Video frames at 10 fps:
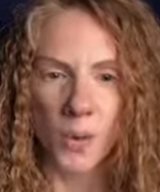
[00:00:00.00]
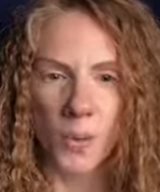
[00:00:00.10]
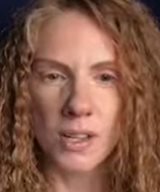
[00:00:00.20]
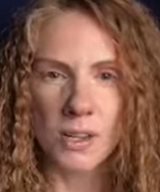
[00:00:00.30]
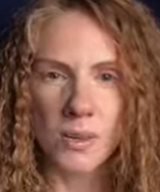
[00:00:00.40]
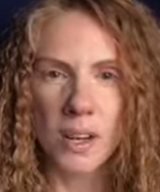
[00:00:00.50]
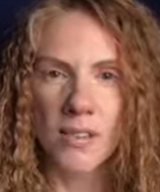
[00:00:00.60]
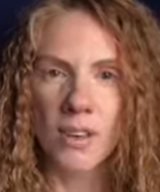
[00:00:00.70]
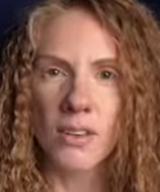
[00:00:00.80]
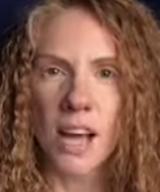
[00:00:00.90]
once we
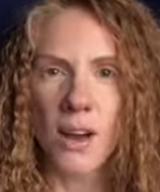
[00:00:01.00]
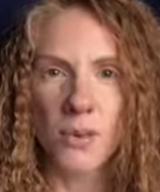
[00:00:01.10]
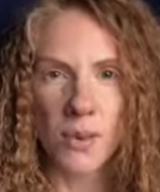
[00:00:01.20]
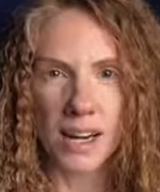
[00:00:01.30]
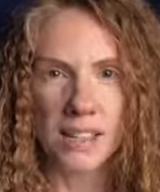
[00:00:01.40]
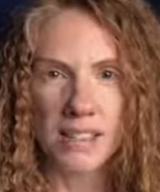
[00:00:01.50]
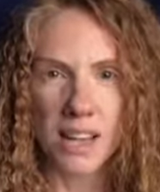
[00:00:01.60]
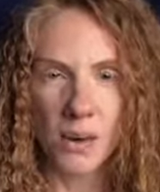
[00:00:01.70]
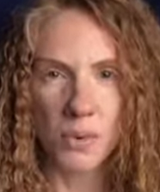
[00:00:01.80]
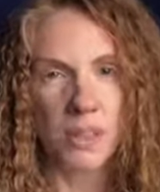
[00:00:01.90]
have learned how to
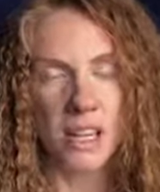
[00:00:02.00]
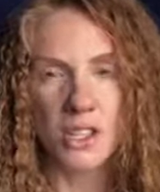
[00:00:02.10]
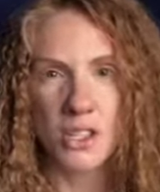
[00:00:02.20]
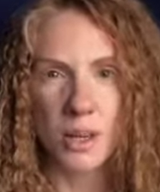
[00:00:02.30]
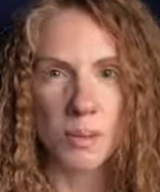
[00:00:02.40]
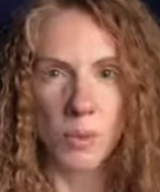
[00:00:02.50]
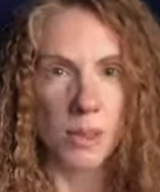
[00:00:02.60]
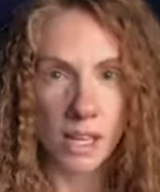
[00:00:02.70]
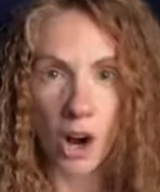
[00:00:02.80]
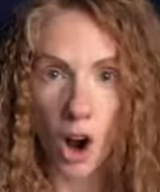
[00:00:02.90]
reconcile relationships
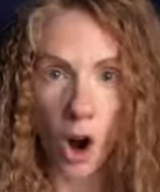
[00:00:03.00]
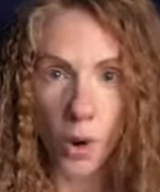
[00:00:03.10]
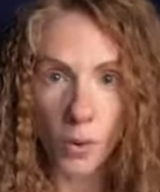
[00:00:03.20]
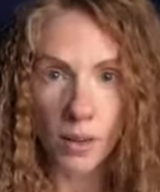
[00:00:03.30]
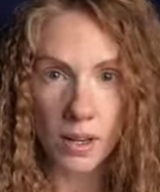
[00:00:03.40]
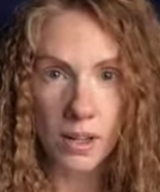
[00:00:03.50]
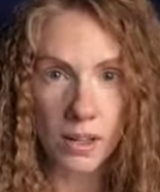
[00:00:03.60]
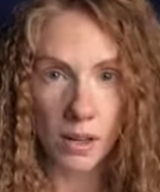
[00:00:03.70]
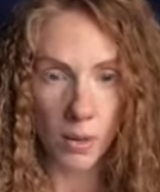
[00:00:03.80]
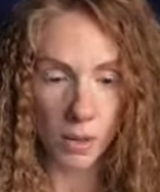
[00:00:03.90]
within our
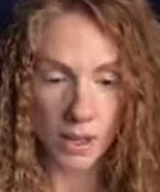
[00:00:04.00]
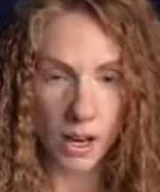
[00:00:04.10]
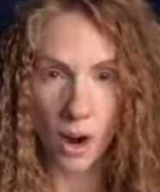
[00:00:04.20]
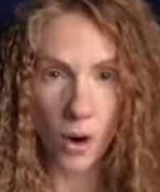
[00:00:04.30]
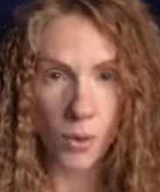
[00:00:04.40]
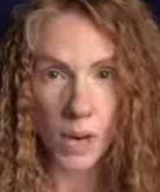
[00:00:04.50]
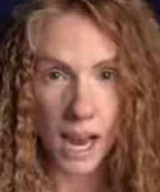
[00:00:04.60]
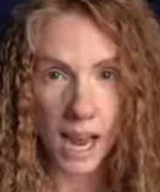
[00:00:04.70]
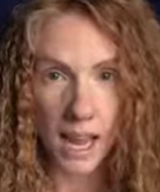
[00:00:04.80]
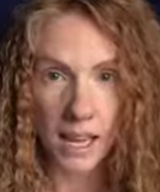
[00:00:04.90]
own
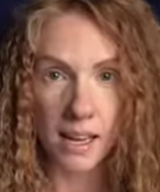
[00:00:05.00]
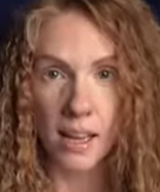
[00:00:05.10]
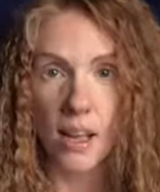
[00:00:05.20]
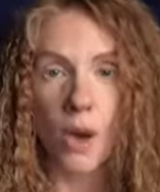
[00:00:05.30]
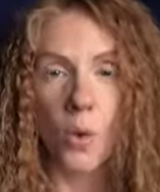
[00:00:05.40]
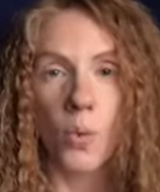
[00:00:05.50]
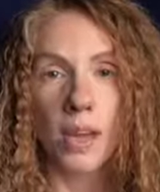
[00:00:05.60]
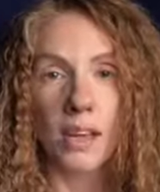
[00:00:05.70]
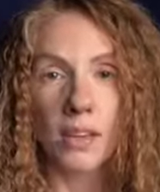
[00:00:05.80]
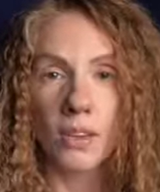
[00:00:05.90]
head, we
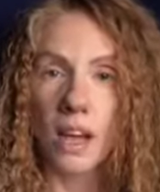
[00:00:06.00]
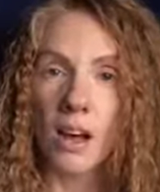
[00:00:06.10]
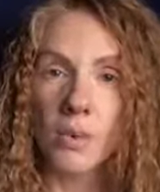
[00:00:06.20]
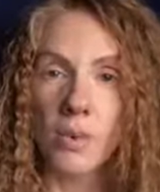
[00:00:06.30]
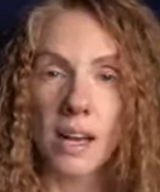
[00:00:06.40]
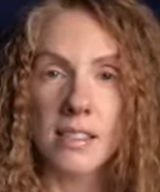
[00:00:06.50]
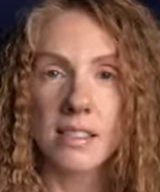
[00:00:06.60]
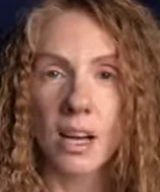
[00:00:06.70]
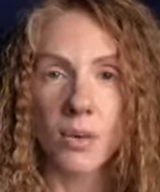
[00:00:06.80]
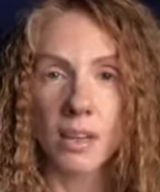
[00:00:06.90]
can learn how to
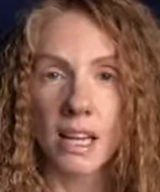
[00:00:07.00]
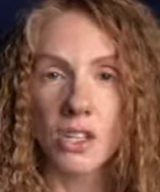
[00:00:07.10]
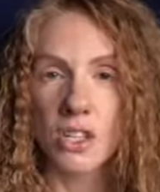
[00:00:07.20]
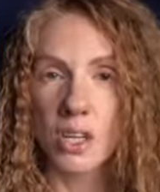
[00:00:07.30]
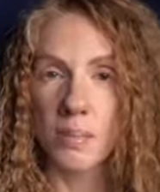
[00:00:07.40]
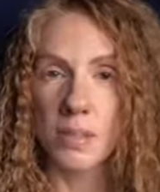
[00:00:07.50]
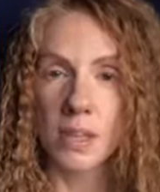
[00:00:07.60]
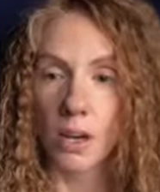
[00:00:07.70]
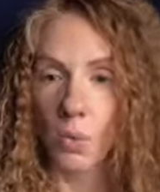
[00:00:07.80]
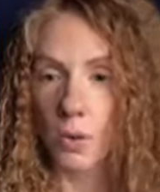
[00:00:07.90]
reconcile relationships
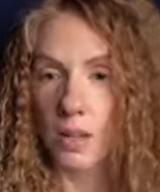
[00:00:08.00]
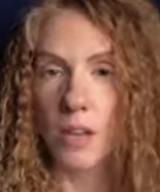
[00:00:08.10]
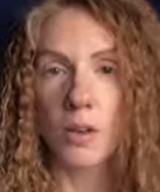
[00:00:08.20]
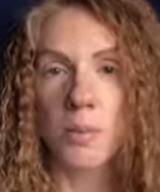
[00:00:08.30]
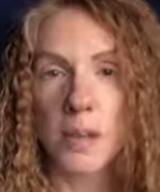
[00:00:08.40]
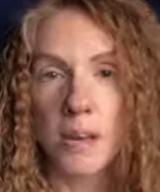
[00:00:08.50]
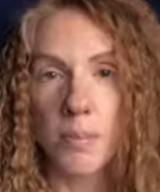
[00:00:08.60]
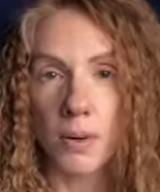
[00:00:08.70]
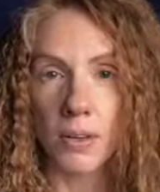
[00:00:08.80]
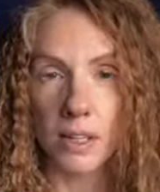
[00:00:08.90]
with other
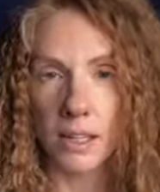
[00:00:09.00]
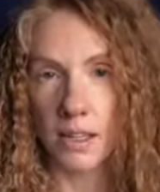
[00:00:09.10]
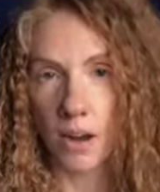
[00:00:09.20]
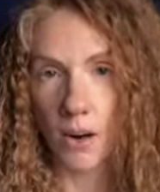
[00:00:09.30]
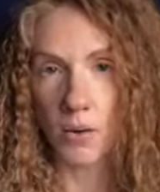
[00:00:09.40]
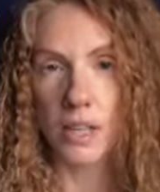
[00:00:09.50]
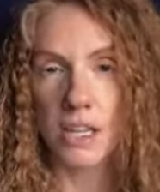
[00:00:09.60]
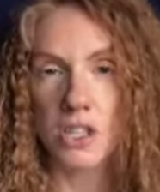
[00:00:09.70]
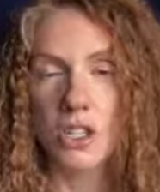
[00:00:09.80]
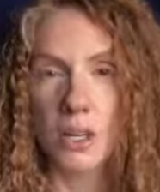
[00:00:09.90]
people in our
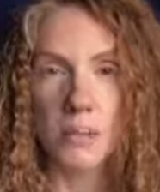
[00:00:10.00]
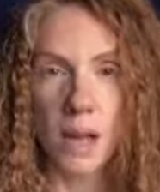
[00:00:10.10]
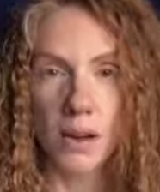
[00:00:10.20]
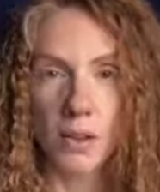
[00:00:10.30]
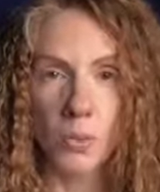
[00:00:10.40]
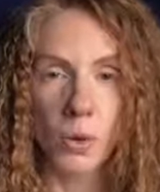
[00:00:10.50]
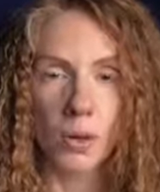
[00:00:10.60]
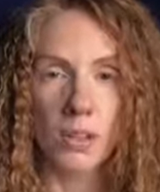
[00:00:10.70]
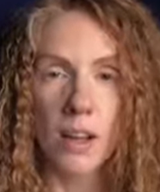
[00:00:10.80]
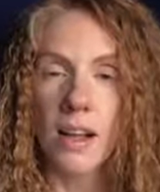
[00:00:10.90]
relationships out in the world.